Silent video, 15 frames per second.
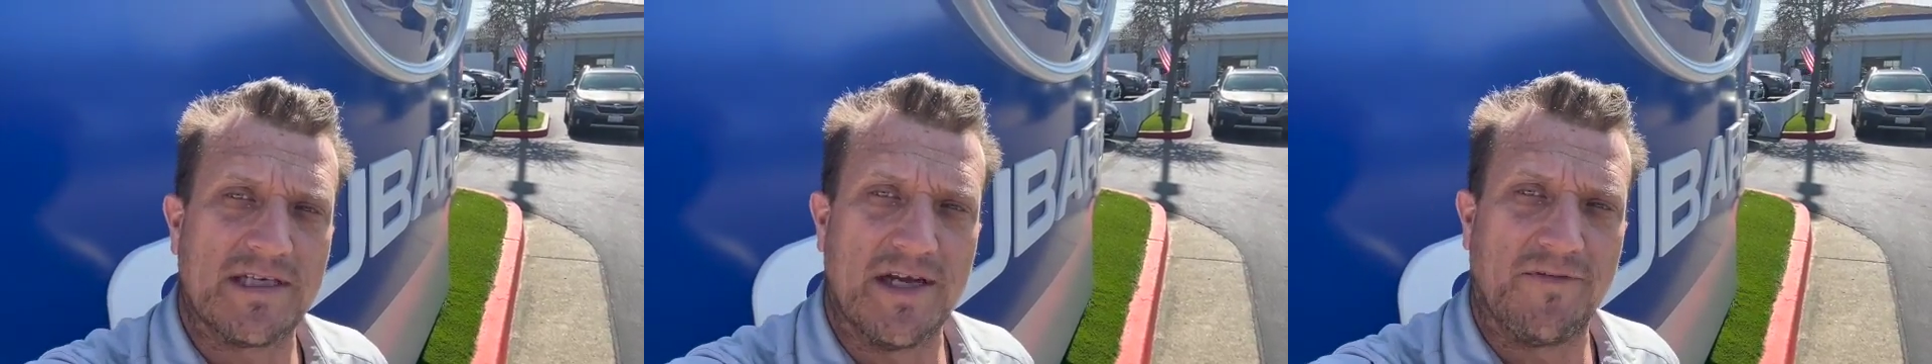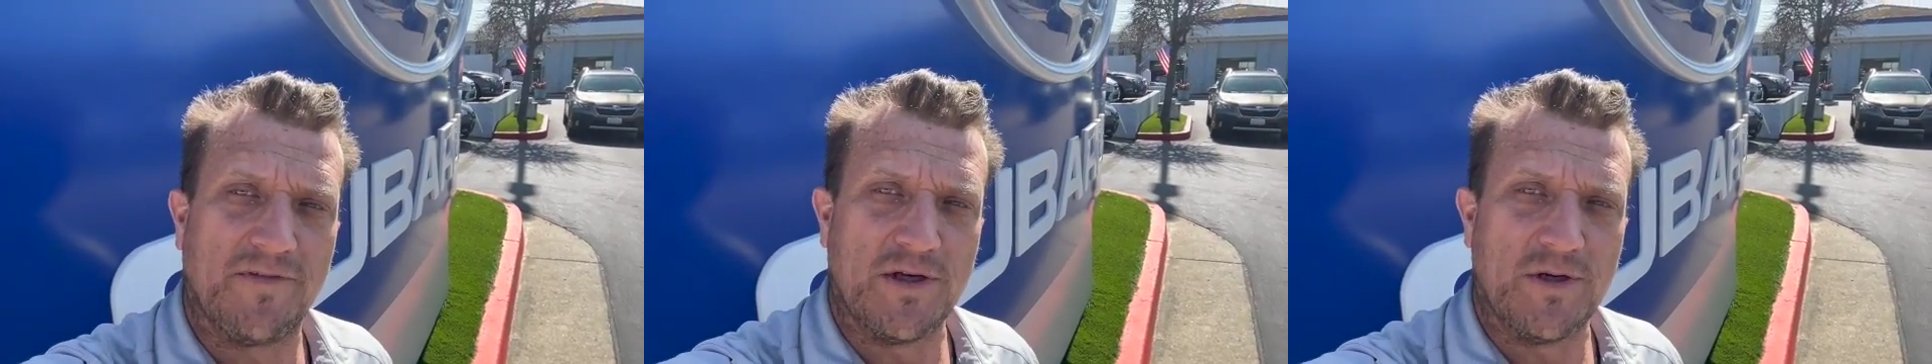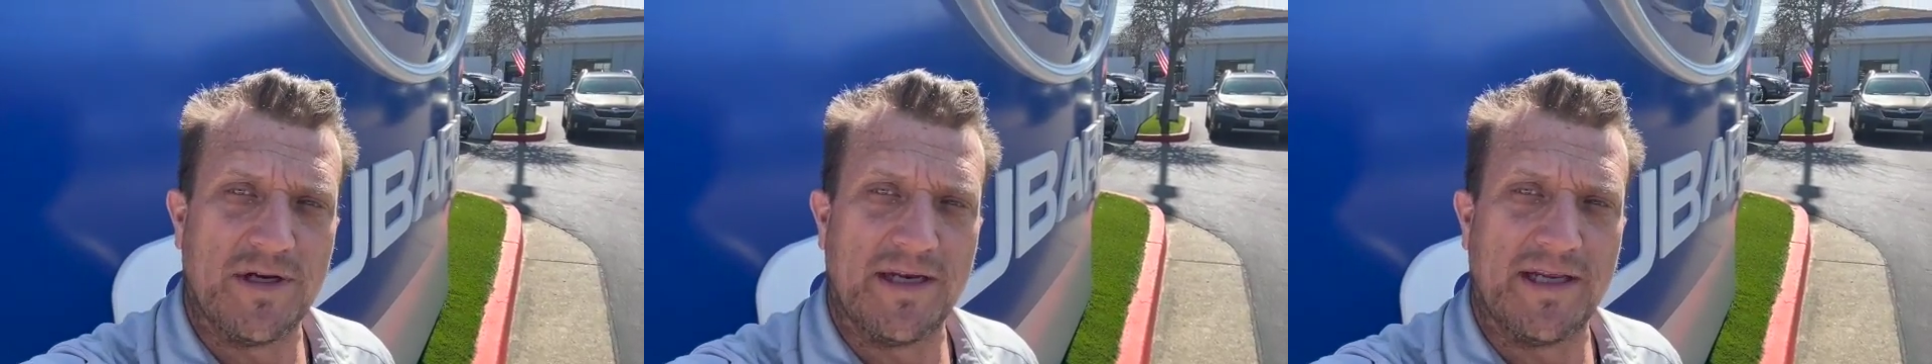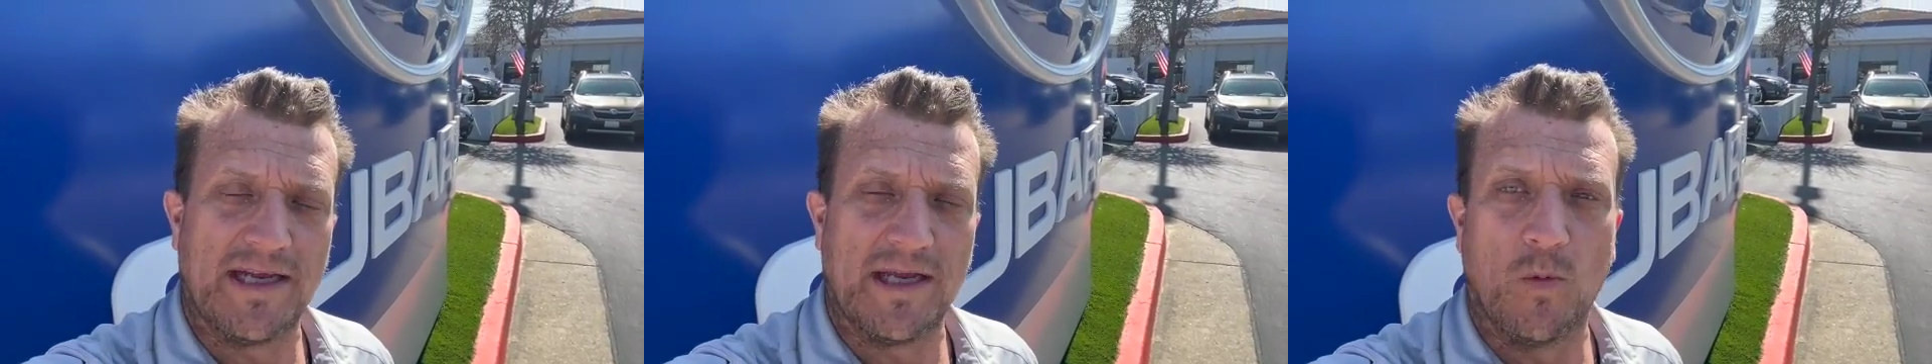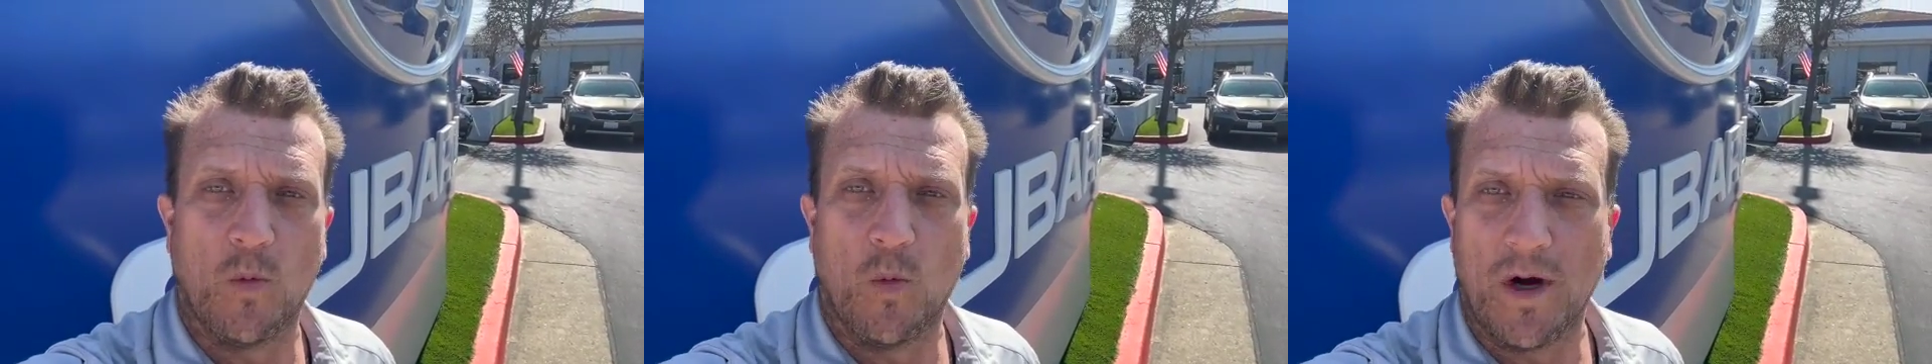if you need to
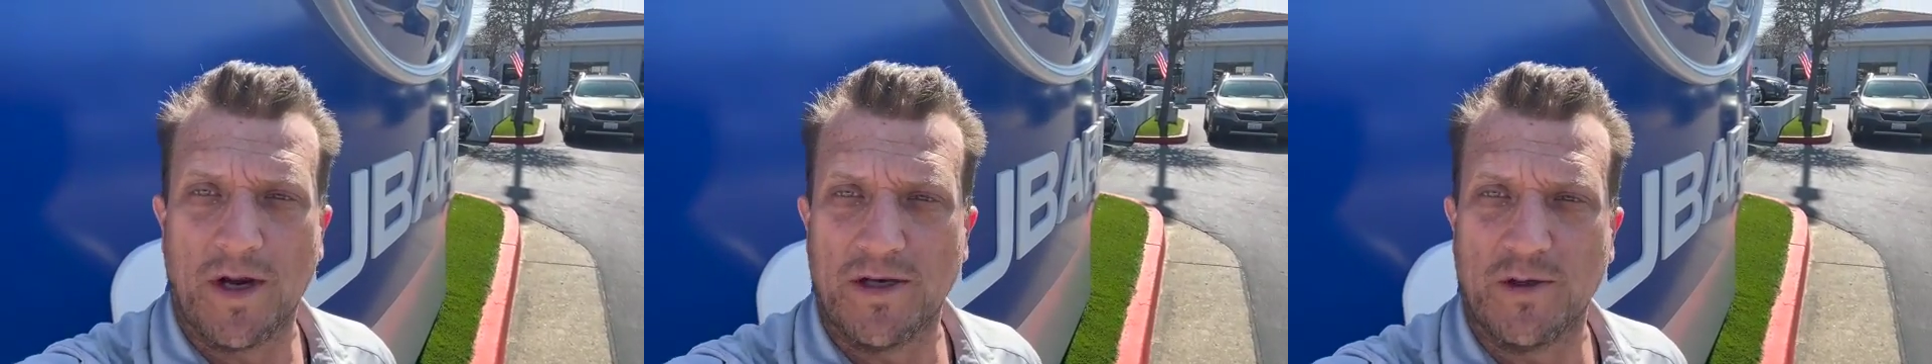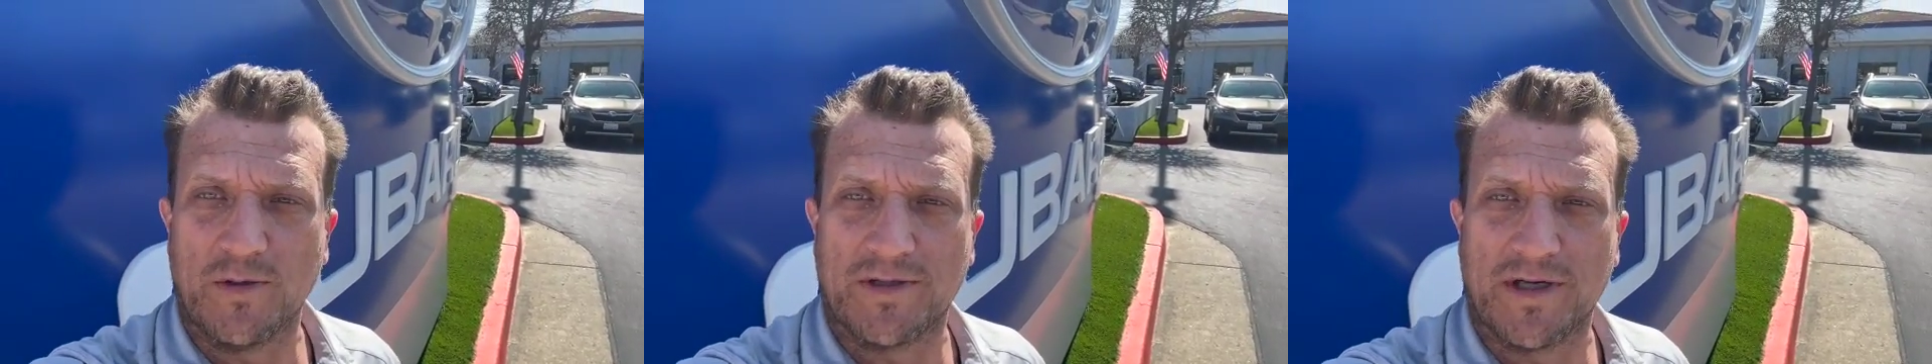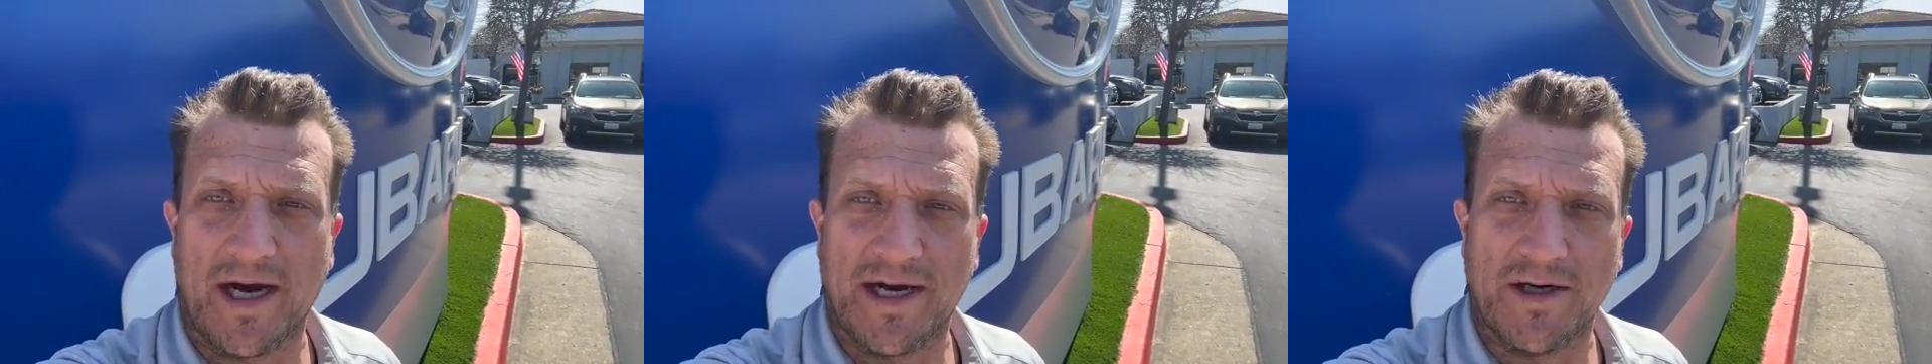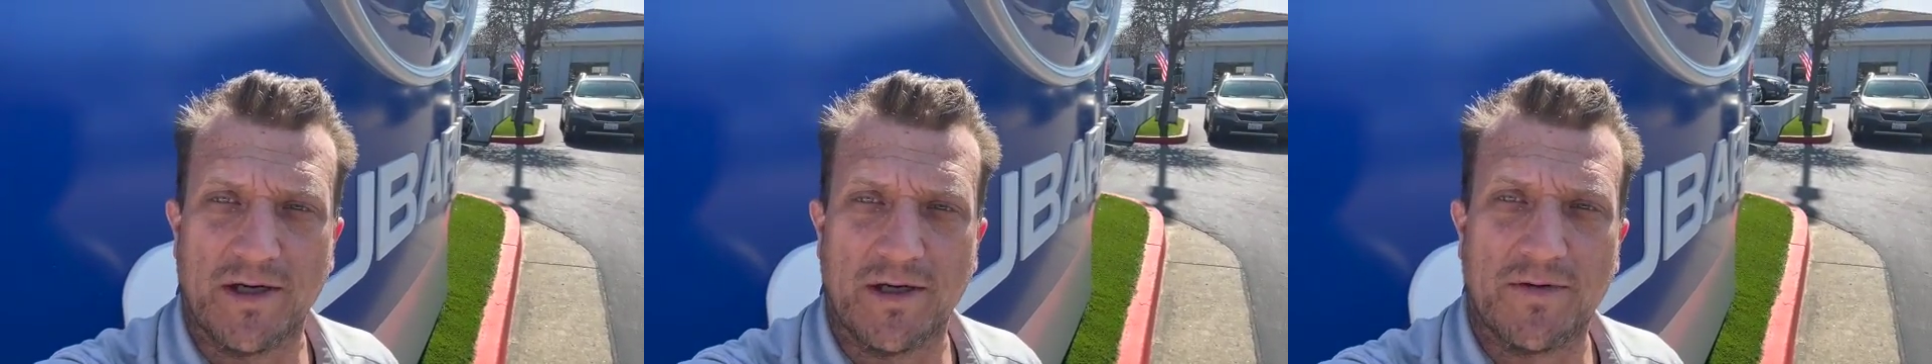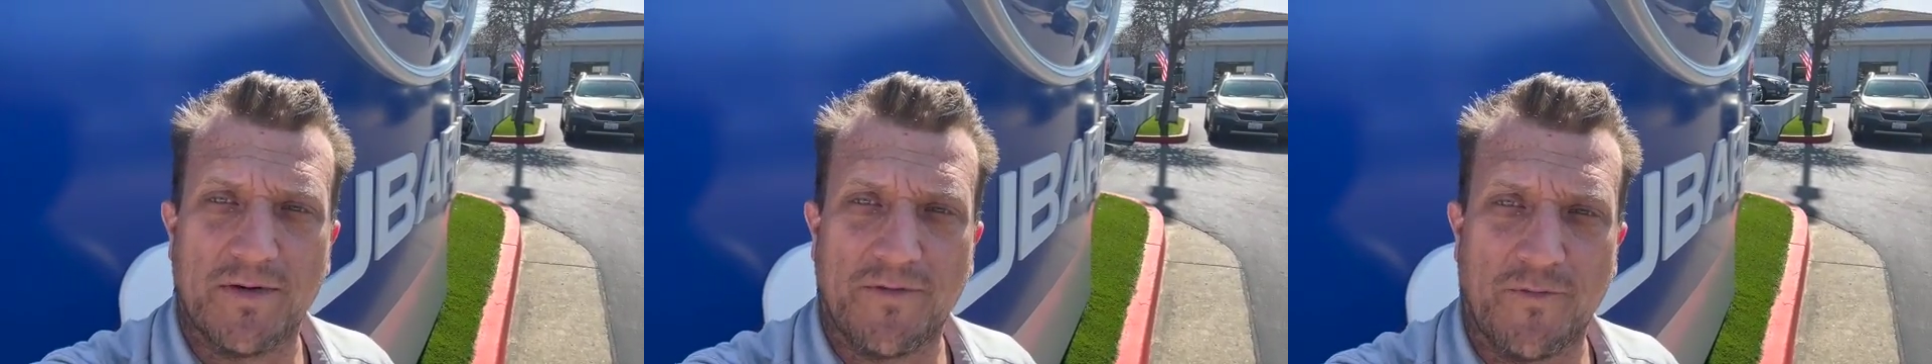get one new tire
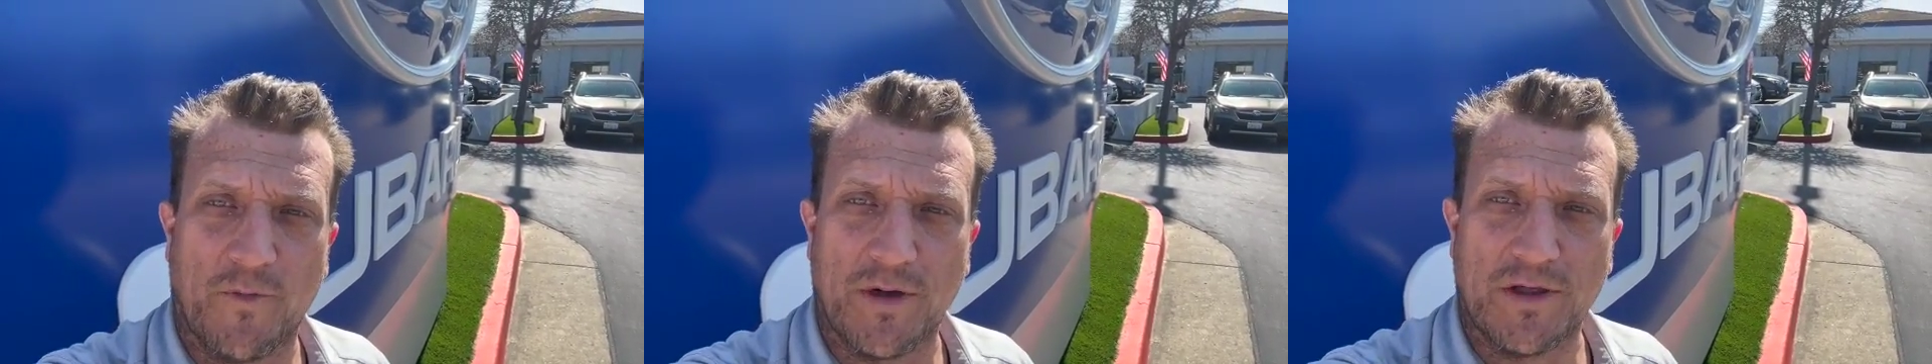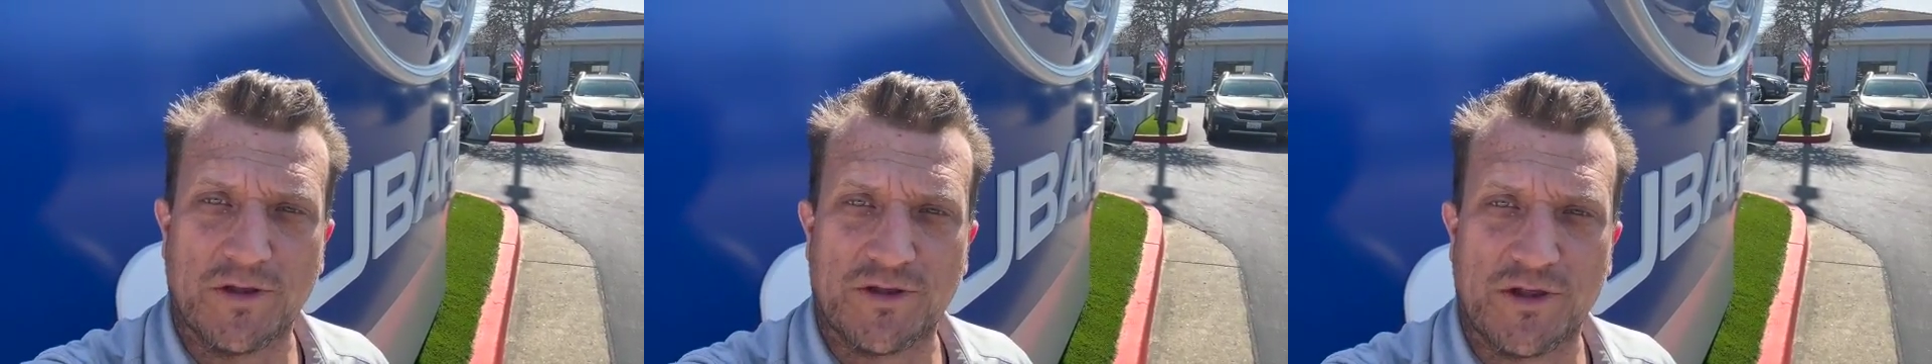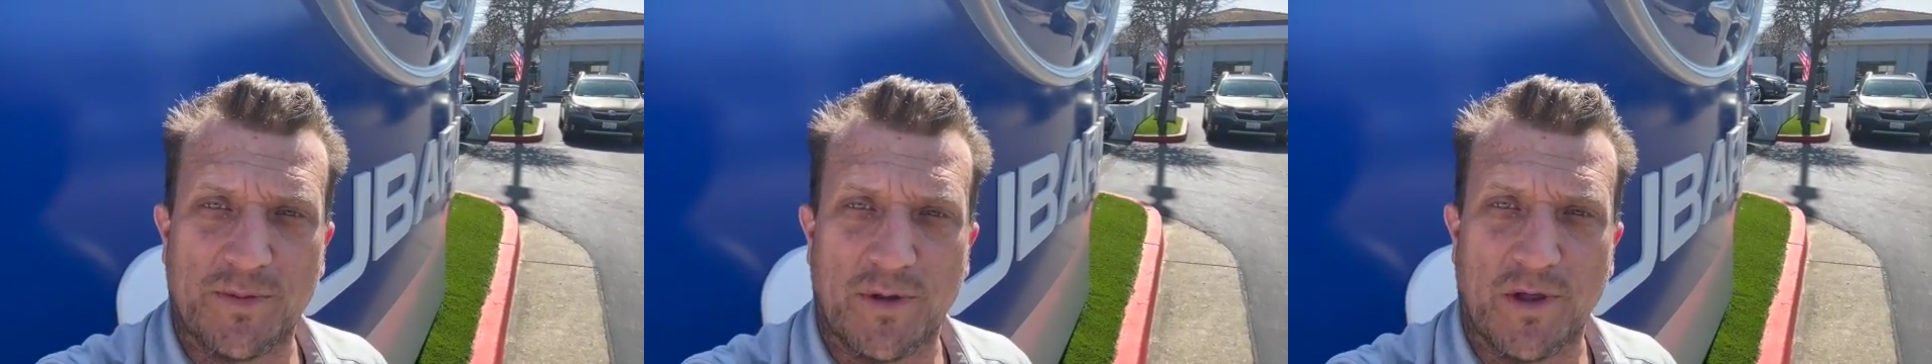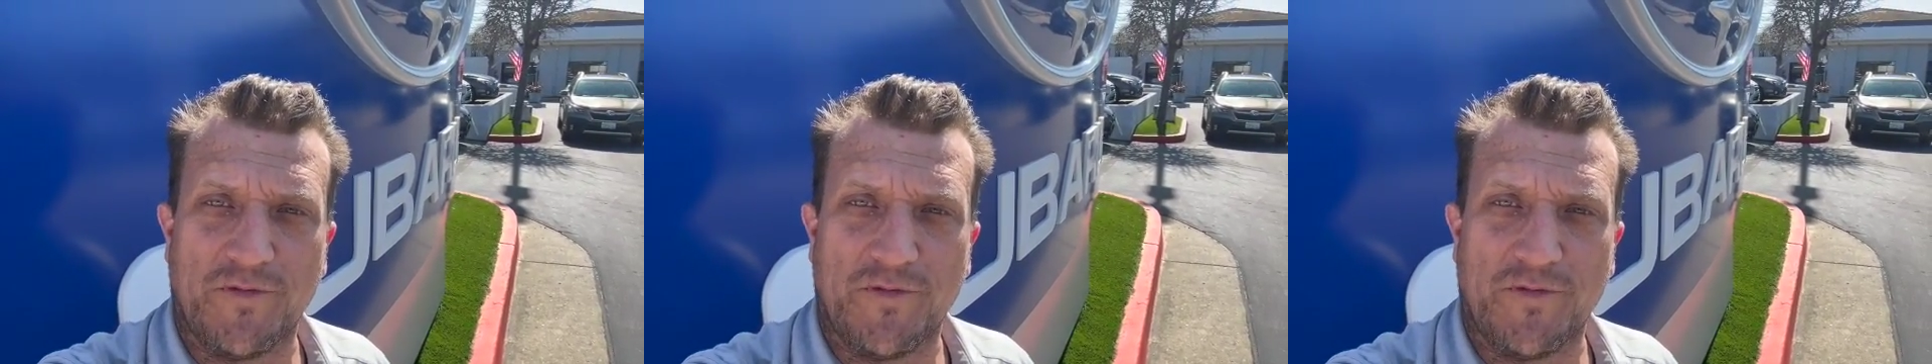for your Subaru,